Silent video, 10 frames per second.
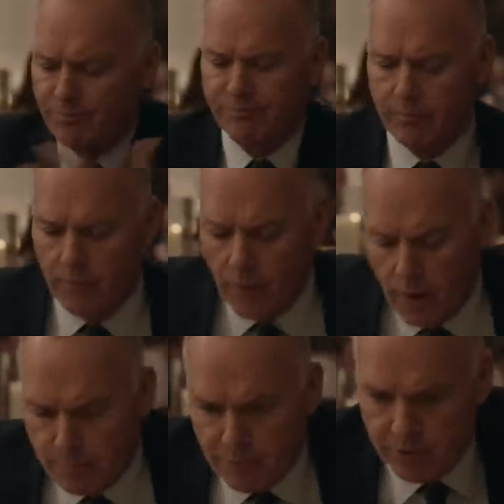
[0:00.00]
team.
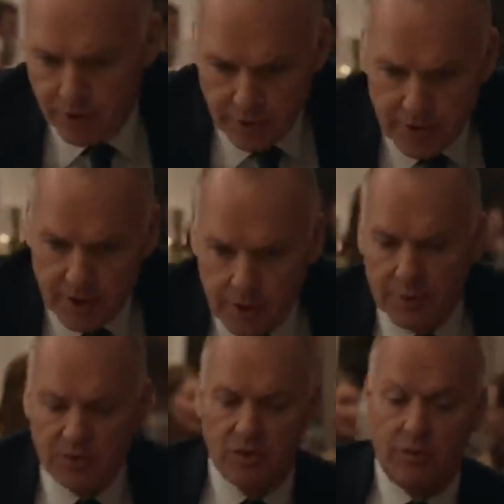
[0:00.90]
I prefer to think
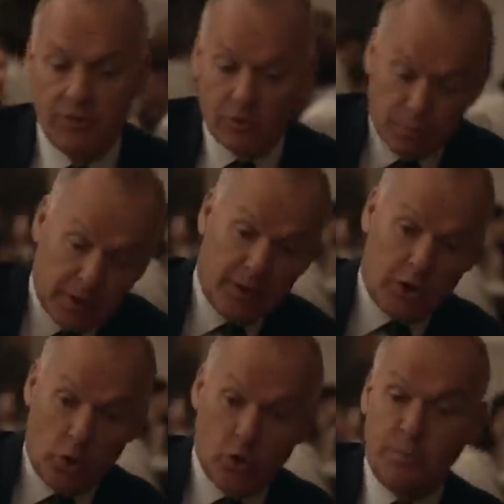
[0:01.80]
of myself as a player
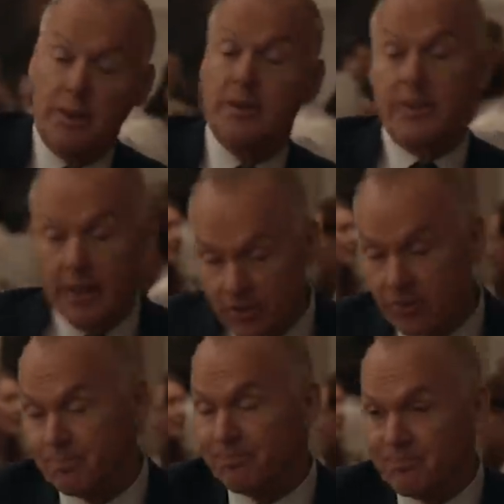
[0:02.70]
coach, but
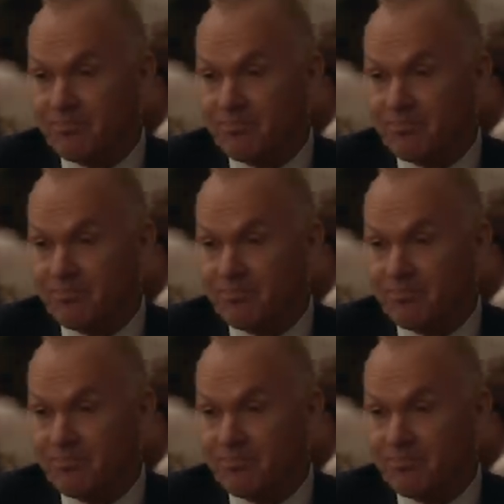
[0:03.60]
yes.